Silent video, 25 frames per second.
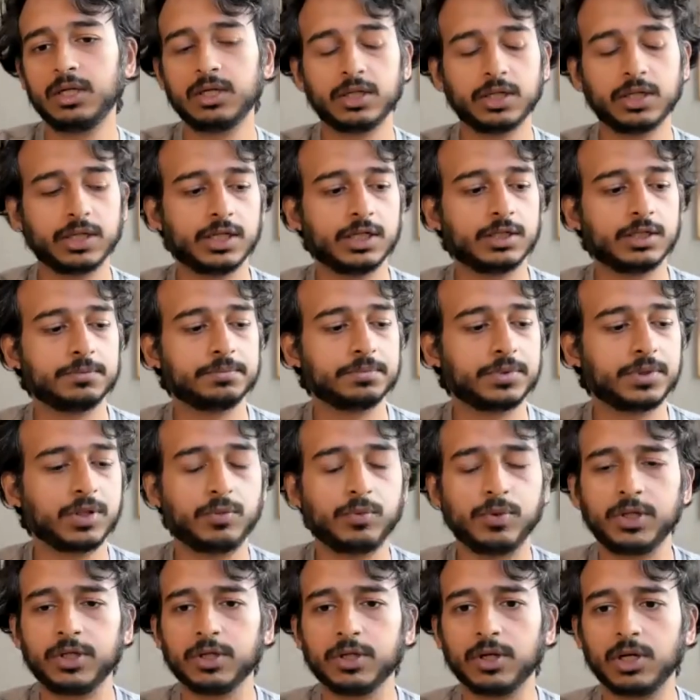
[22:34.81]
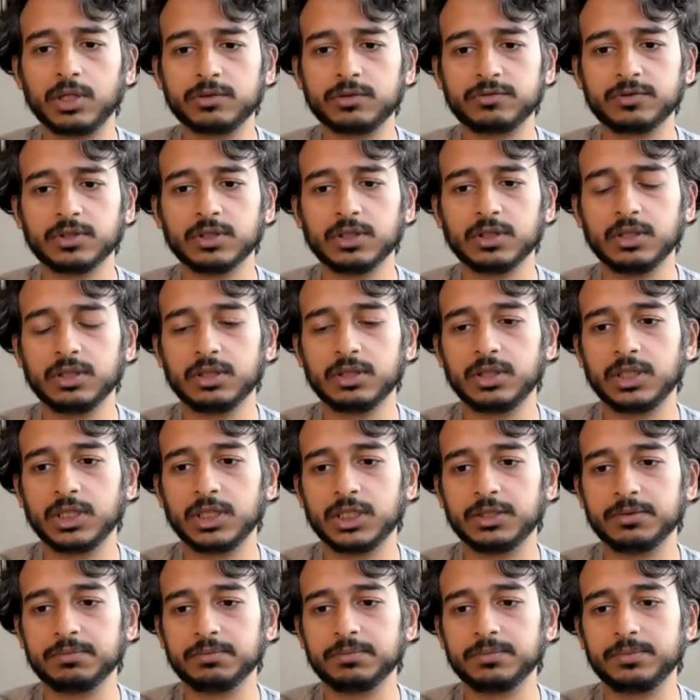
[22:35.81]
that we could offer
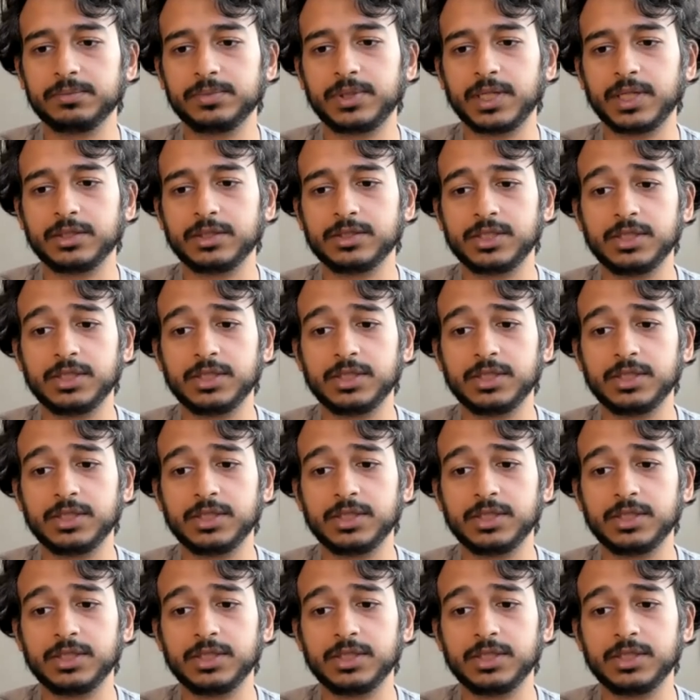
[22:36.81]
that